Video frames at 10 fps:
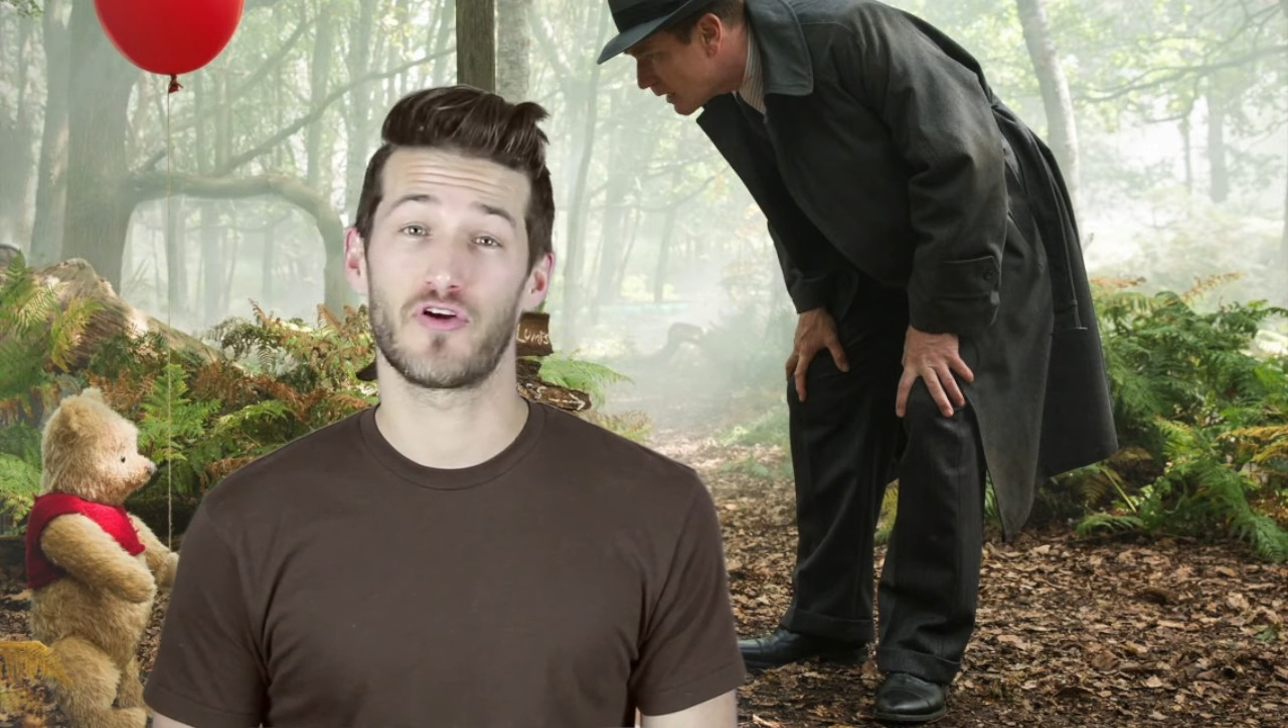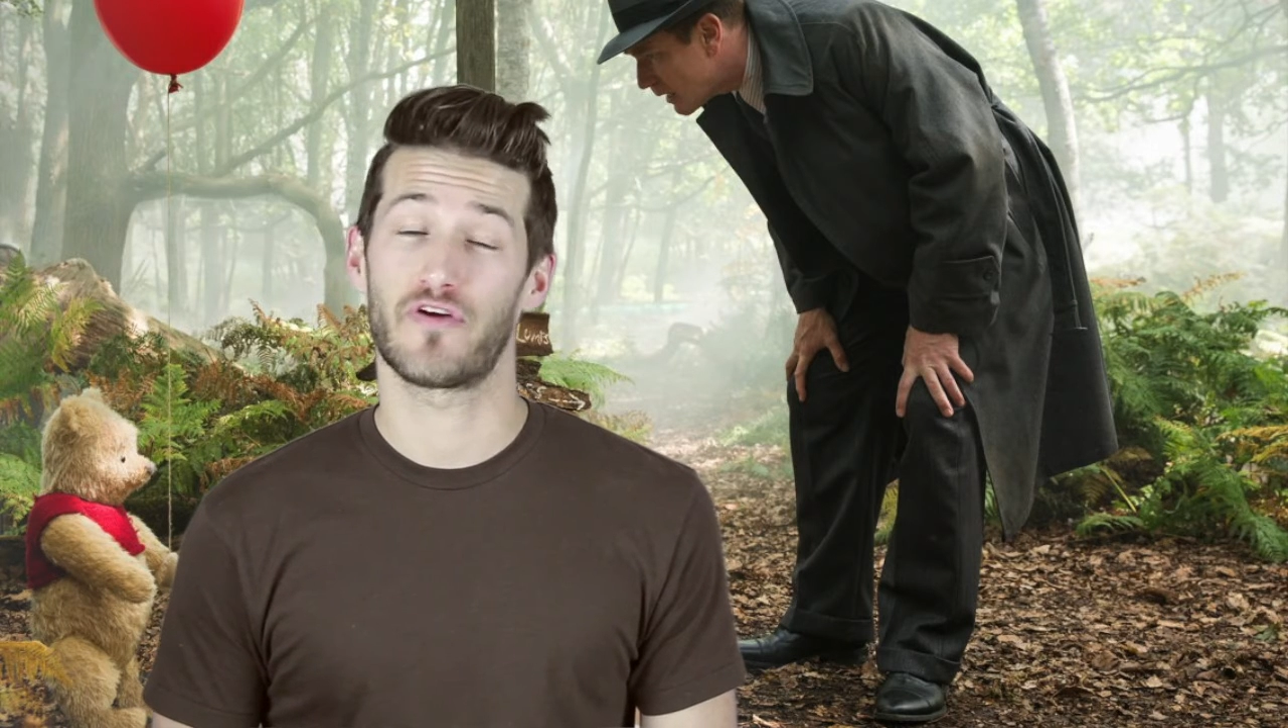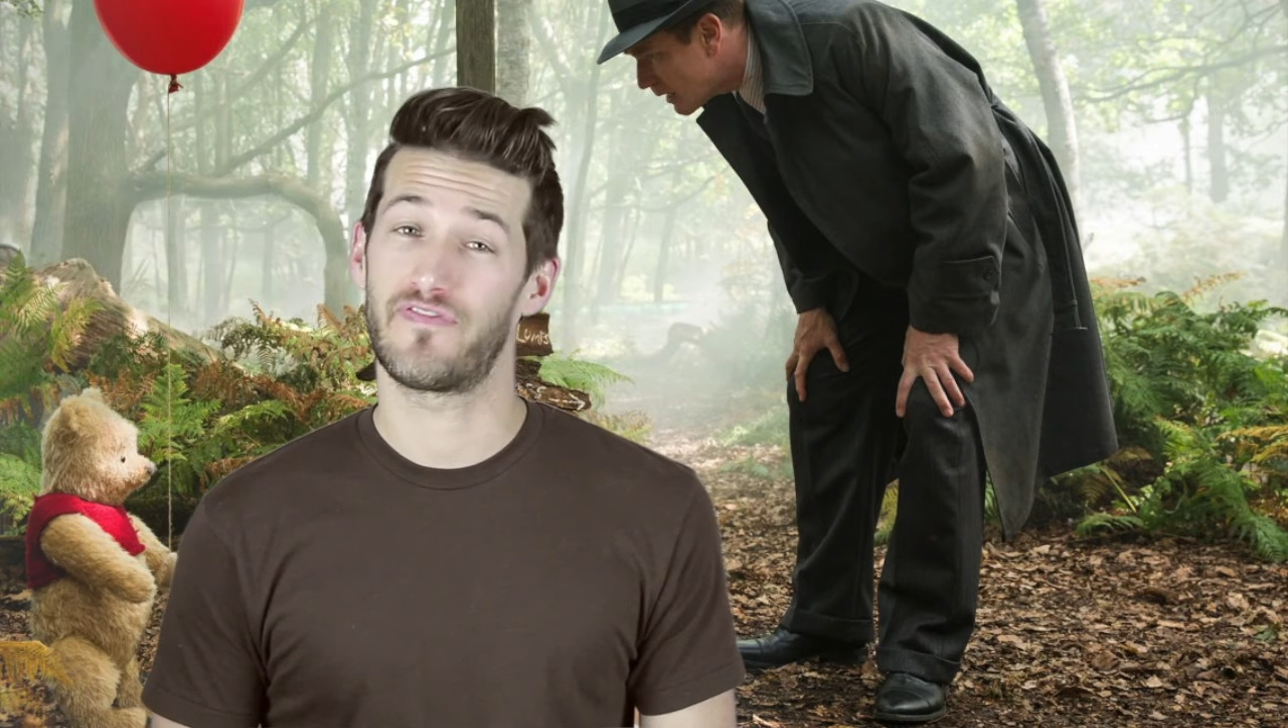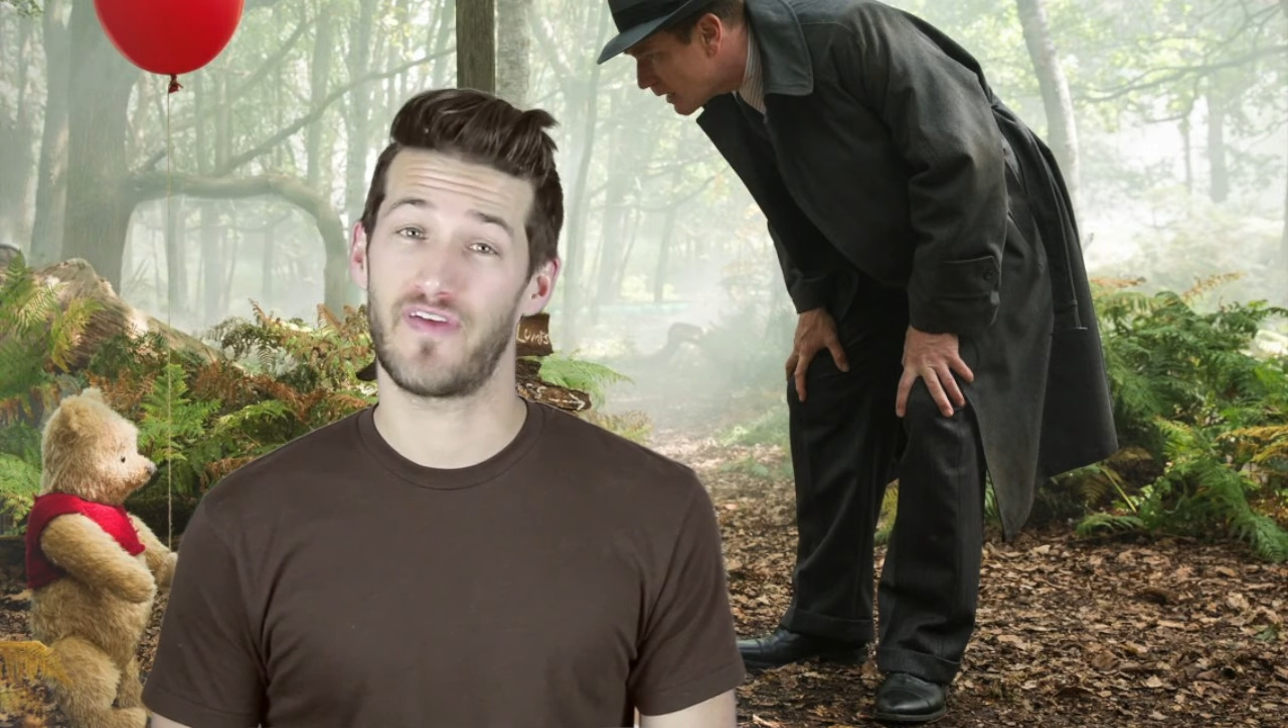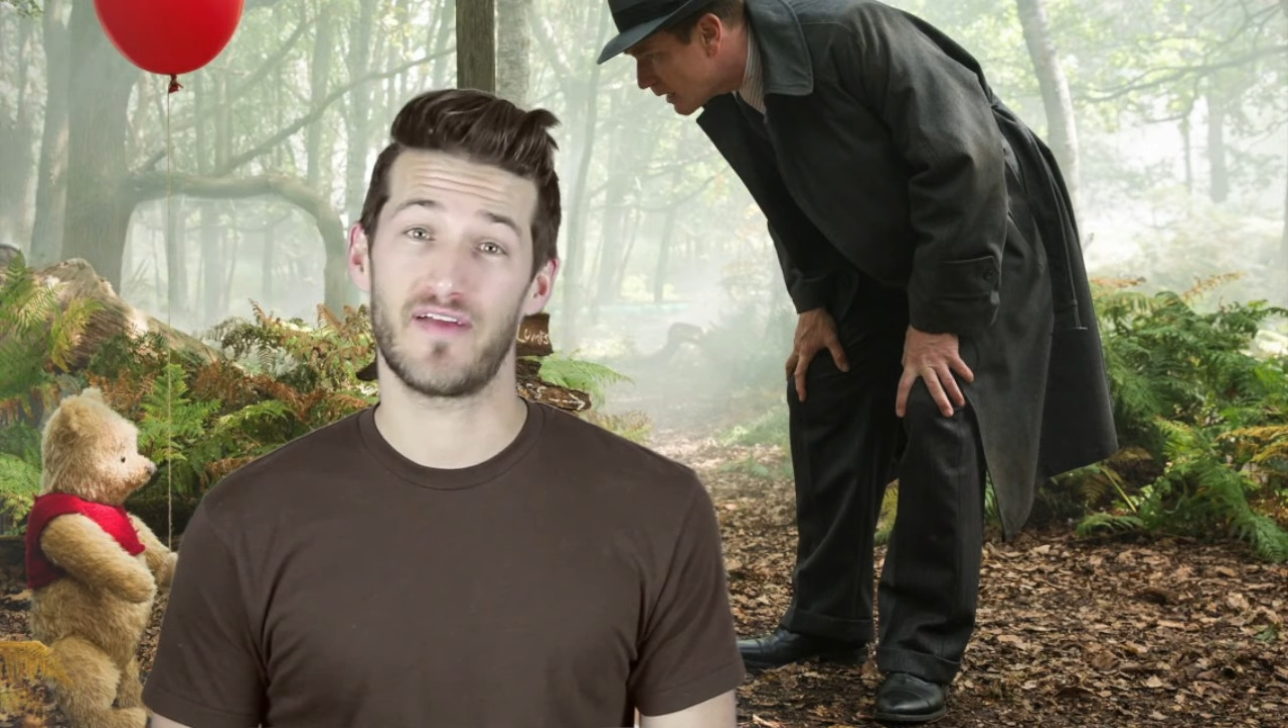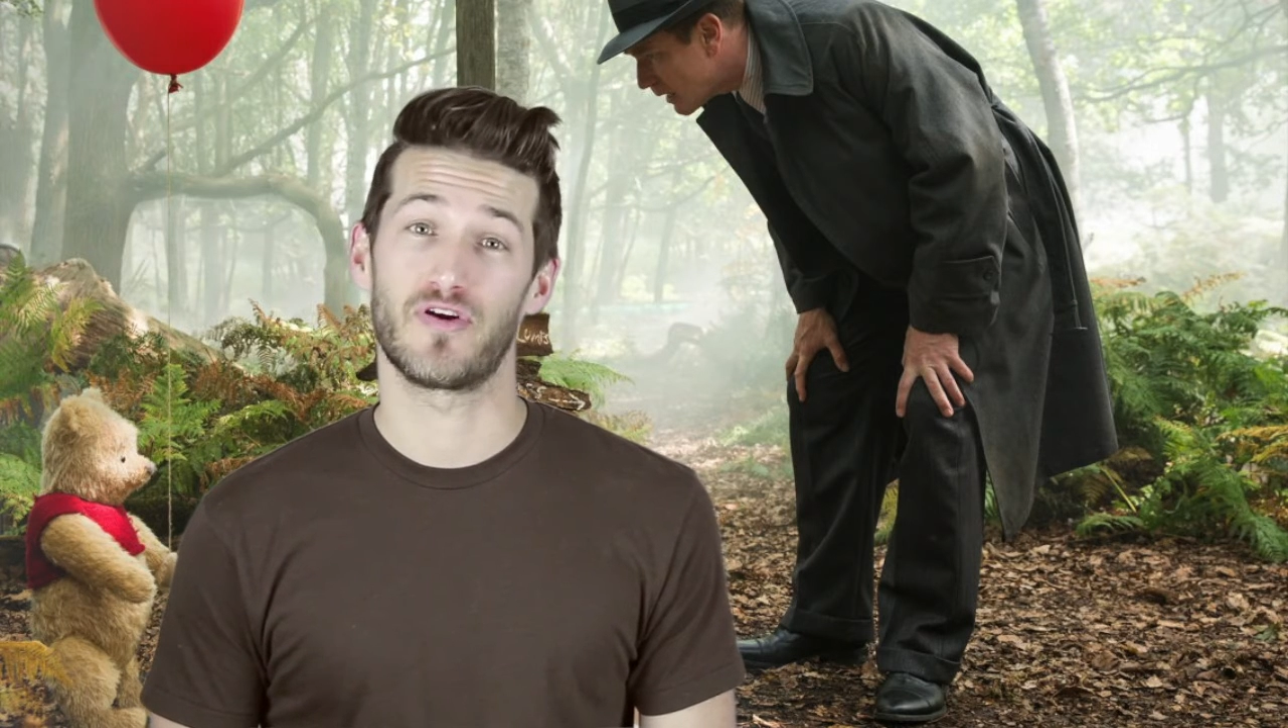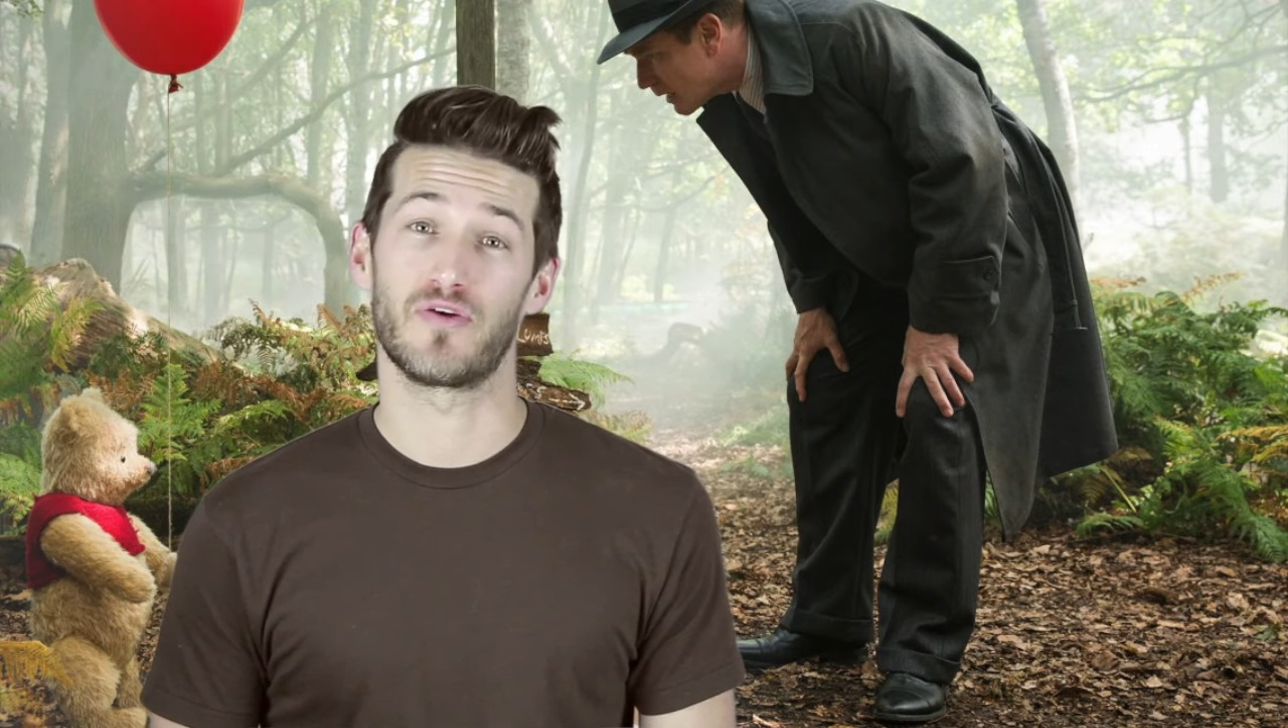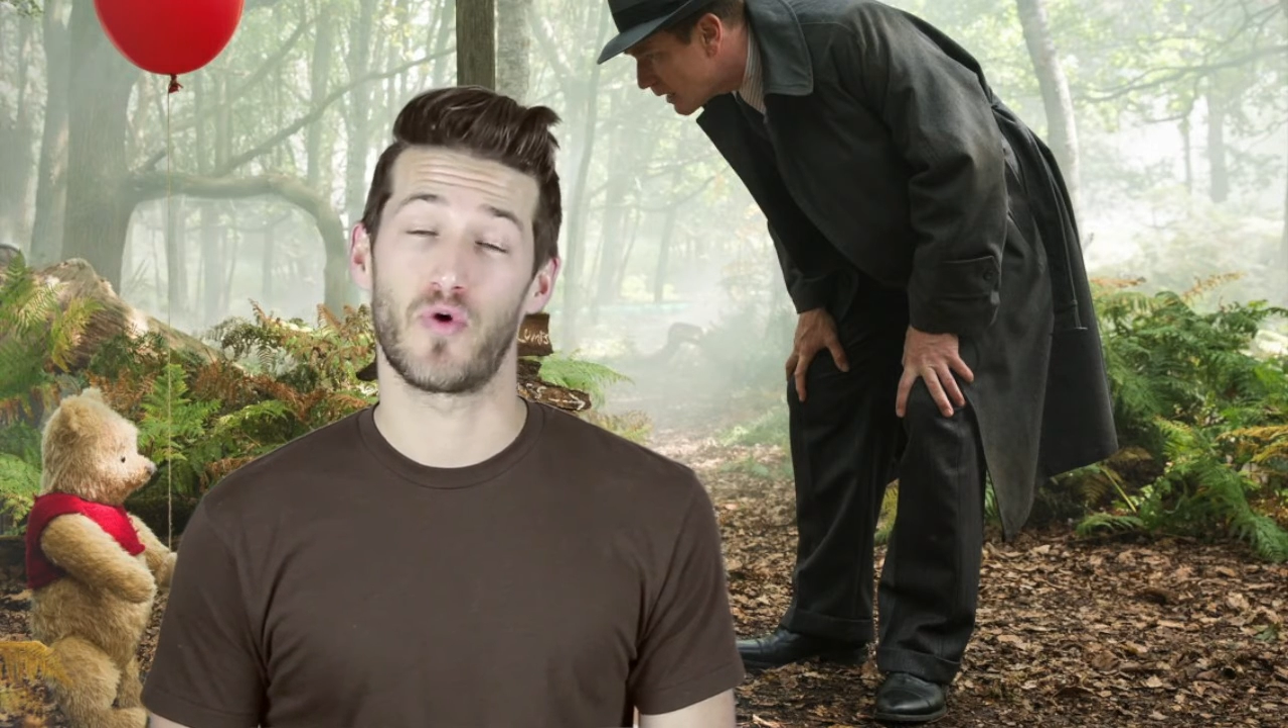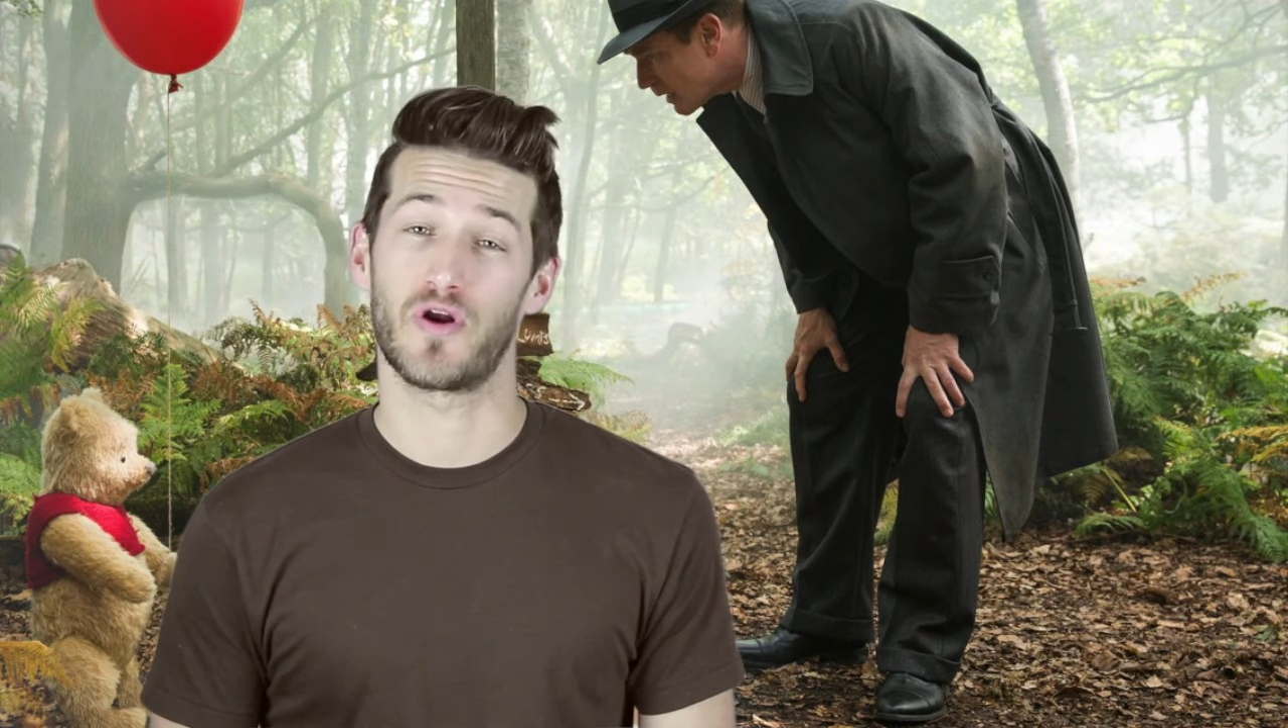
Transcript: of your favorite